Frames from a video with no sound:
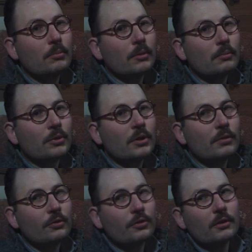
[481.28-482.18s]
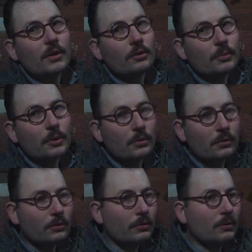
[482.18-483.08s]
been previous cigarette
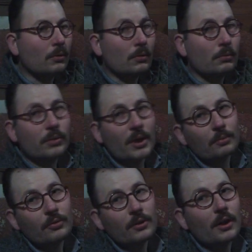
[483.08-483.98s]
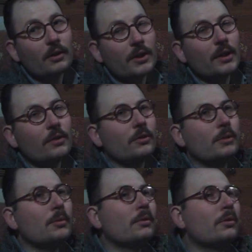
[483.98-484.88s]
smokers, or perhaps still are occasionally,
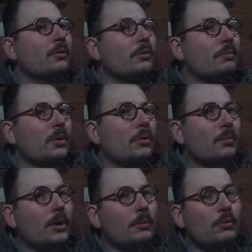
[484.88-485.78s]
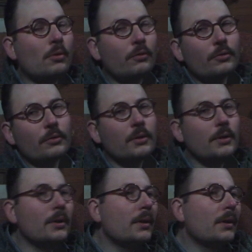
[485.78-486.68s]
but do smoke the pipe more often.
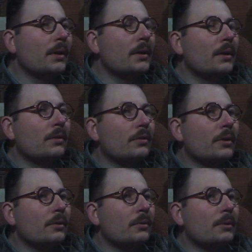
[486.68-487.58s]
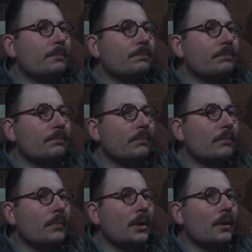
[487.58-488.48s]
So,
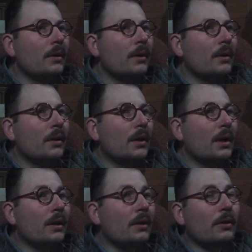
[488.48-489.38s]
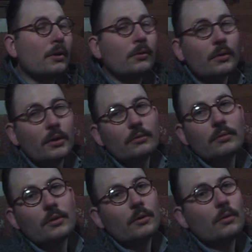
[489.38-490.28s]
and I know that they,
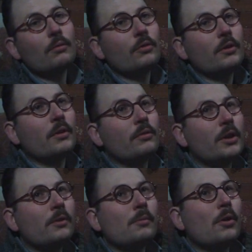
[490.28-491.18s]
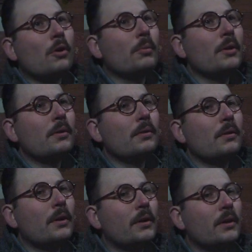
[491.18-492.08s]
obviously they've taken up the hobby and
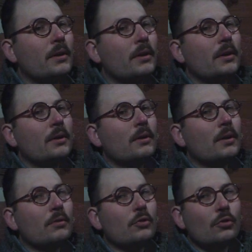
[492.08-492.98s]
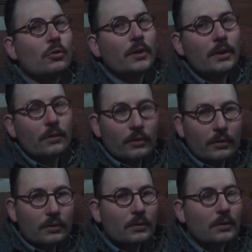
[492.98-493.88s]
have enjoyed it,
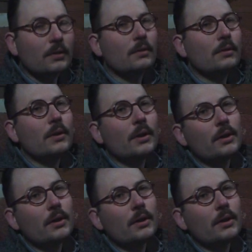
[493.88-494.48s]
and